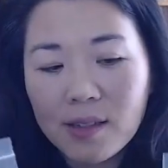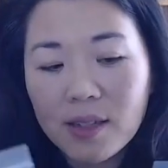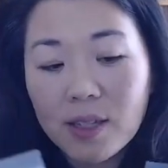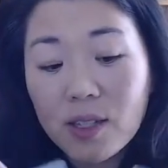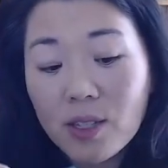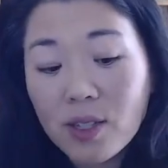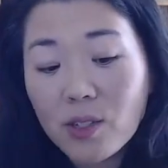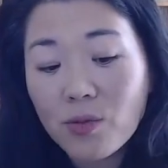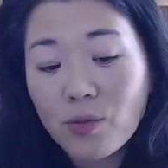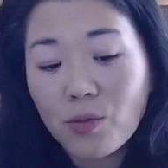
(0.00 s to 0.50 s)
And
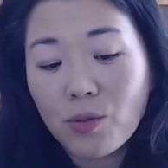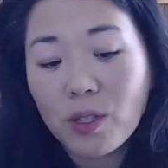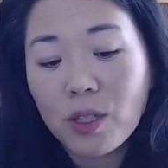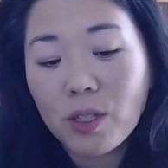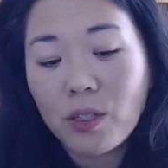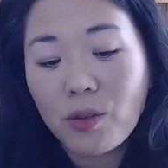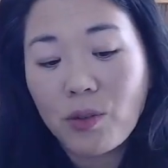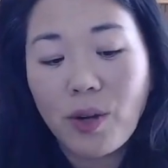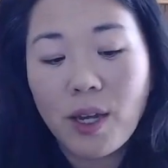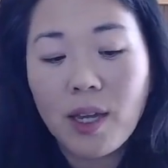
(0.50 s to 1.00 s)
this is
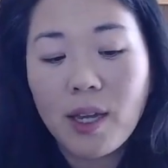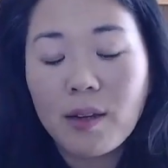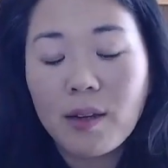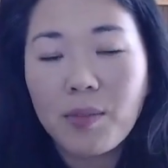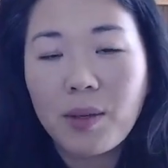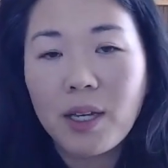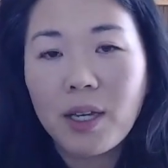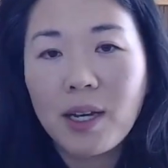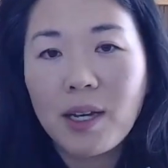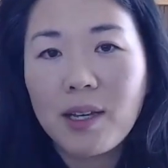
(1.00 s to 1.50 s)
really great
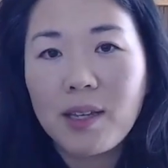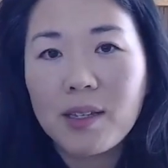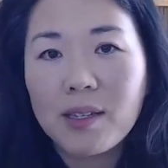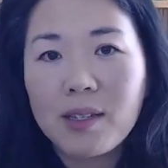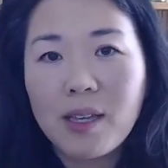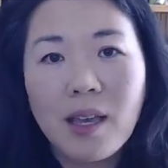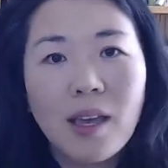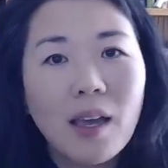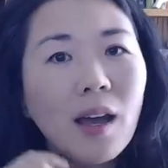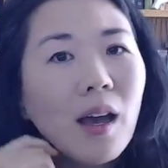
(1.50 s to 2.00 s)
because